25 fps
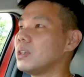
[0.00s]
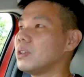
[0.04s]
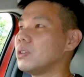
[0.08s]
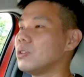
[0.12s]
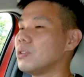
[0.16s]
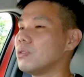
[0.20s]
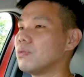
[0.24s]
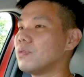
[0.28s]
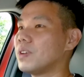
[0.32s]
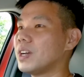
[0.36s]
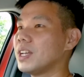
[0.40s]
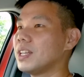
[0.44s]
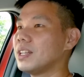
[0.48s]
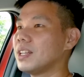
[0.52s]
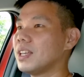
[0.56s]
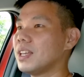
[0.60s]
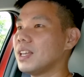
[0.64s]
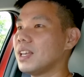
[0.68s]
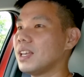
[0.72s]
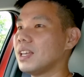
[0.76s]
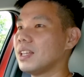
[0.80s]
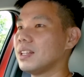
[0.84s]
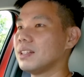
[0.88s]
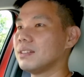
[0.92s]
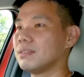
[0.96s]
you'll find that
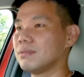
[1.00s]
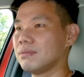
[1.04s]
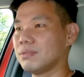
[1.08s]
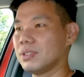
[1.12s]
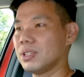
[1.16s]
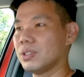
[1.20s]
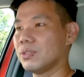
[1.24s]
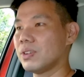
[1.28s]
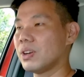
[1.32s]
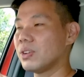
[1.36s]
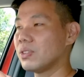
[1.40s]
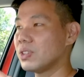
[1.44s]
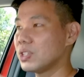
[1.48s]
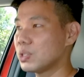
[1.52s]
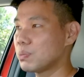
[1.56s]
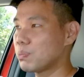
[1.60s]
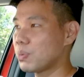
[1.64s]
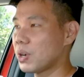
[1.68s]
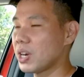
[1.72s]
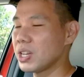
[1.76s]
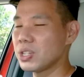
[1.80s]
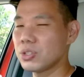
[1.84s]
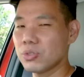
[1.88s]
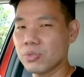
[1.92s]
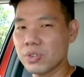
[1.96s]
at around this
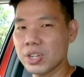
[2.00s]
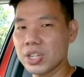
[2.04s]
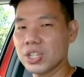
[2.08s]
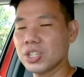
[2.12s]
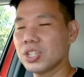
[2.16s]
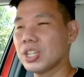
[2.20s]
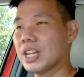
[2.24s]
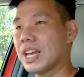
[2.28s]
price range,